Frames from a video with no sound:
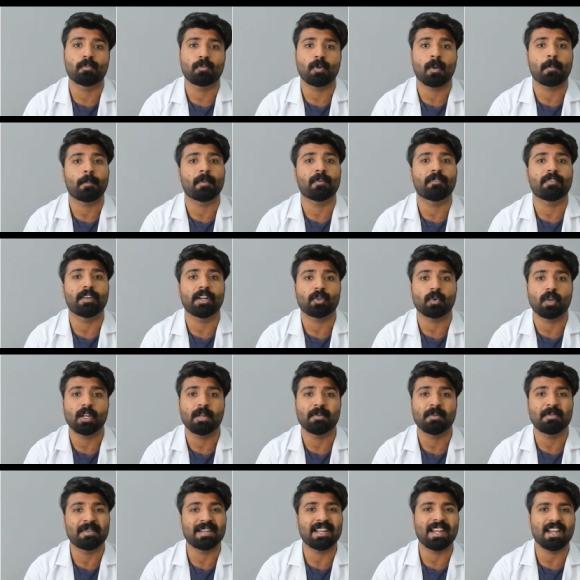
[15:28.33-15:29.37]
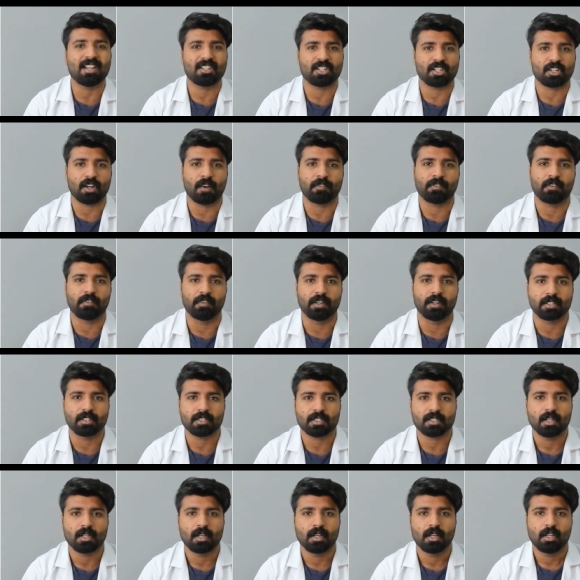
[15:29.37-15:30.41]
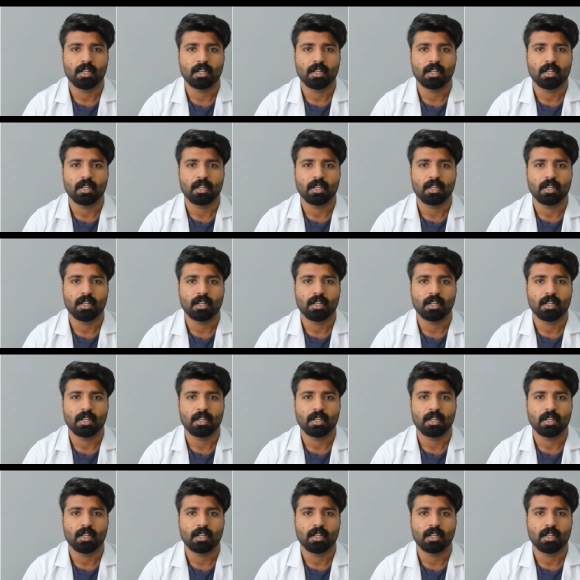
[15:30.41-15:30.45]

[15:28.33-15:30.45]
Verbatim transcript: proper way to eliminate it afterwards.